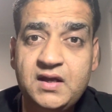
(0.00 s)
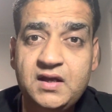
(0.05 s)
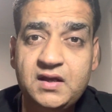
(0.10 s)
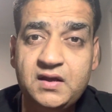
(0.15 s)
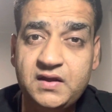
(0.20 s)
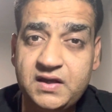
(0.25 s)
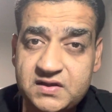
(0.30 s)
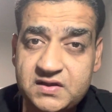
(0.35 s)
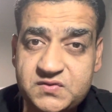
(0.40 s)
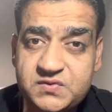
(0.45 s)

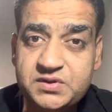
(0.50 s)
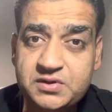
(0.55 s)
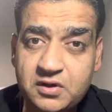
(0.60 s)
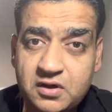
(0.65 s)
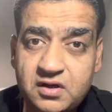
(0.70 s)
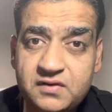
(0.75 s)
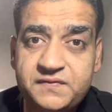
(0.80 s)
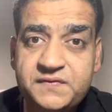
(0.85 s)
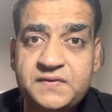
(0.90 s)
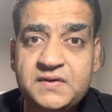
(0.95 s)
get rid
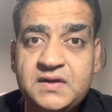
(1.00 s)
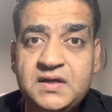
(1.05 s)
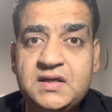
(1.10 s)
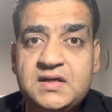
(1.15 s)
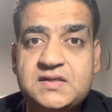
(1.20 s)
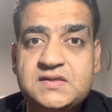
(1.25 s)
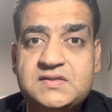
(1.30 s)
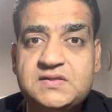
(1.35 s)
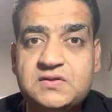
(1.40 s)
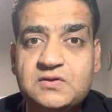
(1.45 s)
of.
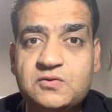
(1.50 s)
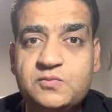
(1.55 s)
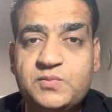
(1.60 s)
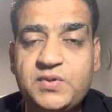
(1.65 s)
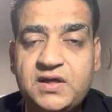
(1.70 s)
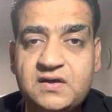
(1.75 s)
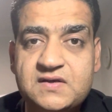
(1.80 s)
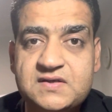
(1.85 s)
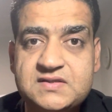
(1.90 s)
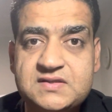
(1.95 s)
So
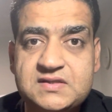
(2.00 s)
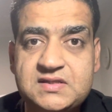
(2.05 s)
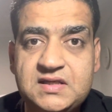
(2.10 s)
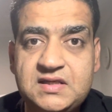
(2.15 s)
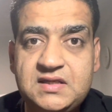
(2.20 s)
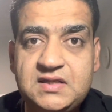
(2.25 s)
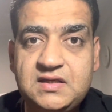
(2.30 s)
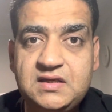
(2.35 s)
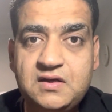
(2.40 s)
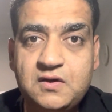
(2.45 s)
because
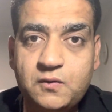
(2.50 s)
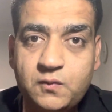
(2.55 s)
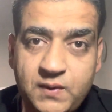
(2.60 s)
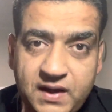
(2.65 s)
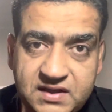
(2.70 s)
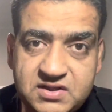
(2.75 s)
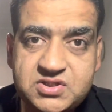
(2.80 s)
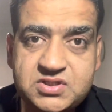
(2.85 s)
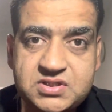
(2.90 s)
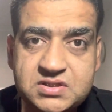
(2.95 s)
the
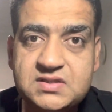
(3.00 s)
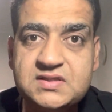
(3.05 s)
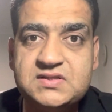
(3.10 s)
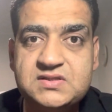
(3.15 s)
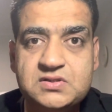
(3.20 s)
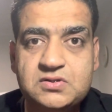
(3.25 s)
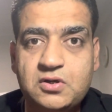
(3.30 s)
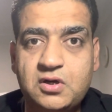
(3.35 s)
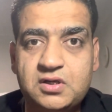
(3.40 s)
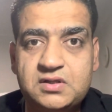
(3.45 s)
correction
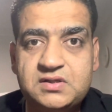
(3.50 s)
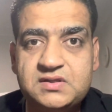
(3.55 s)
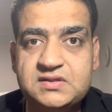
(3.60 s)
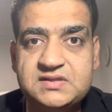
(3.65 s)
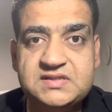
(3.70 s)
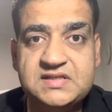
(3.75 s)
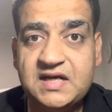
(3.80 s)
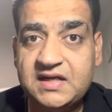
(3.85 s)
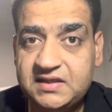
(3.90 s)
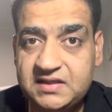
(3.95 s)
is not
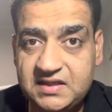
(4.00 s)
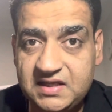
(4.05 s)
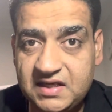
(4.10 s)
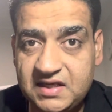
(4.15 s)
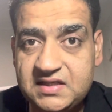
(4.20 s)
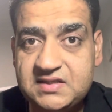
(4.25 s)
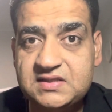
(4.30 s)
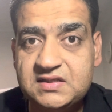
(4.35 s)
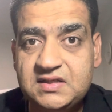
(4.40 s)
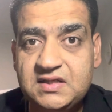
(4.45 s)
done
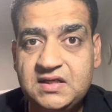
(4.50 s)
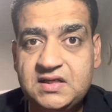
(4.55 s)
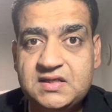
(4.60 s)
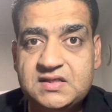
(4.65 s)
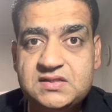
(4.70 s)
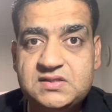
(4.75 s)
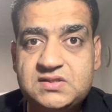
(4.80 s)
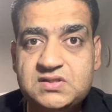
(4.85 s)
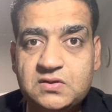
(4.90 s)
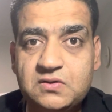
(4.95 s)
yet.
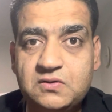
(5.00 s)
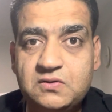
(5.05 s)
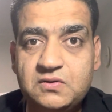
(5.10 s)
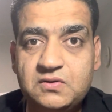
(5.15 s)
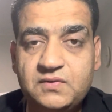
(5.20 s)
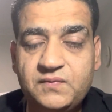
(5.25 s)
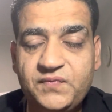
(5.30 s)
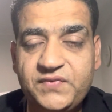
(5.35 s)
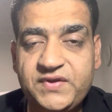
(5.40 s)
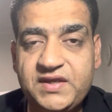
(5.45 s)

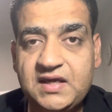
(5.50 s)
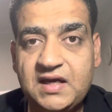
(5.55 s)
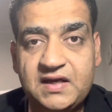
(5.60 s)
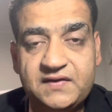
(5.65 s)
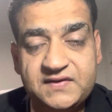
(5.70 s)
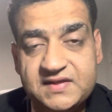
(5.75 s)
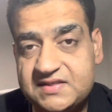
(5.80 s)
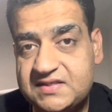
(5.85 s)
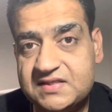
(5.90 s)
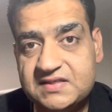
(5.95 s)
So yeah,
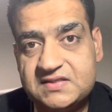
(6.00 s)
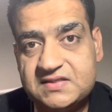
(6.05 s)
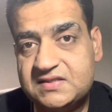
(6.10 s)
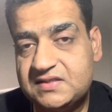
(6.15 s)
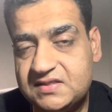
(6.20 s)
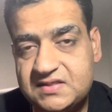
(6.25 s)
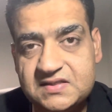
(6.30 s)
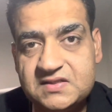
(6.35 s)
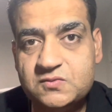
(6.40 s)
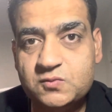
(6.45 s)
this
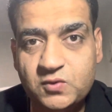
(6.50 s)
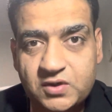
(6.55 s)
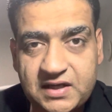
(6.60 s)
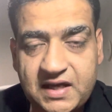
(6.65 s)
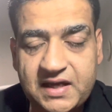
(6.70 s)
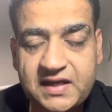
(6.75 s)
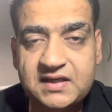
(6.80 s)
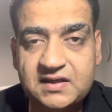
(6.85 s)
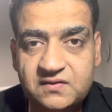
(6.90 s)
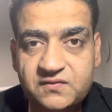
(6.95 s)
is what
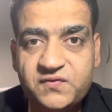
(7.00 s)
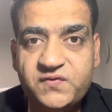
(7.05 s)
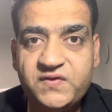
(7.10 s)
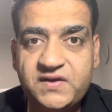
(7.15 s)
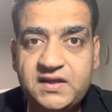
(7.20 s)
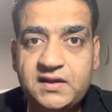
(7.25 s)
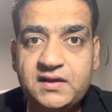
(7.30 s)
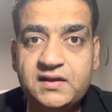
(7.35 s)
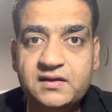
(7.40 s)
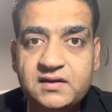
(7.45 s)
I can
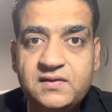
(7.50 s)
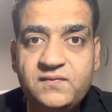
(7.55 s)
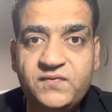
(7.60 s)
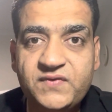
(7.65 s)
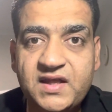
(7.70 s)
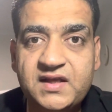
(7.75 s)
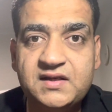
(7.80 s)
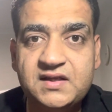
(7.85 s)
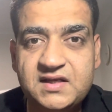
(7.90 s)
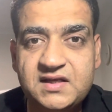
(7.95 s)
feel,
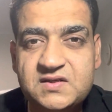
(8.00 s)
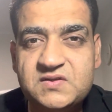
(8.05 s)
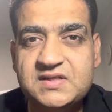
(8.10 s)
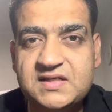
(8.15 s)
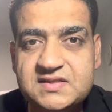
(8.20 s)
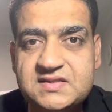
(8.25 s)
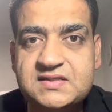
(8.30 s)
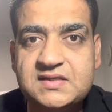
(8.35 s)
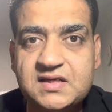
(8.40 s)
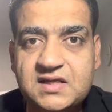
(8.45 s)
that
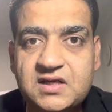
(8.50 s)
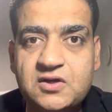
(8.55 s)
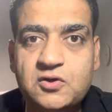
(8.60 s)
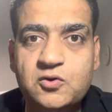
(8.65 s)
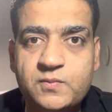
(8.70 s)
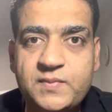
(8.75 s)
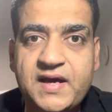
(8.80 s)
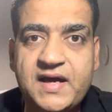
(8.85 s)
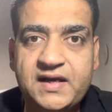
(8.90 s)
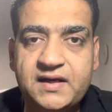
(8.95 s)
it's gonna go
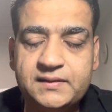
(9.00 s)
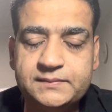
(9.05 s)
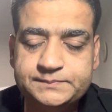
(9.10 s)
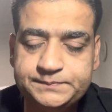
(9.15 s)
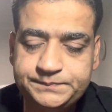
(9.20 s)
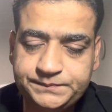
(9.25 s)
better.